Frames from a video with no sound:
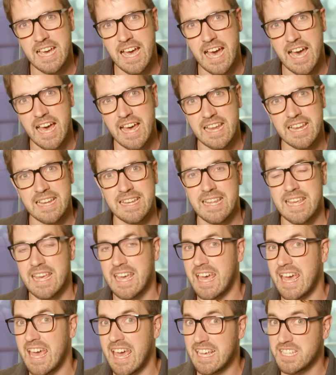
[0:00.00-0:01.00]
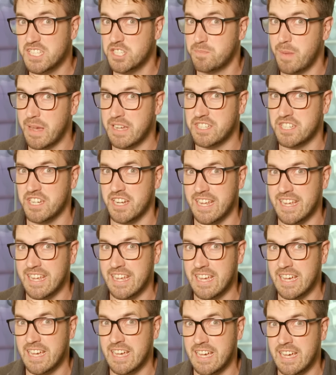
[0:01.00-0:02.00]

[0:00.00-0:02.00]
and especially.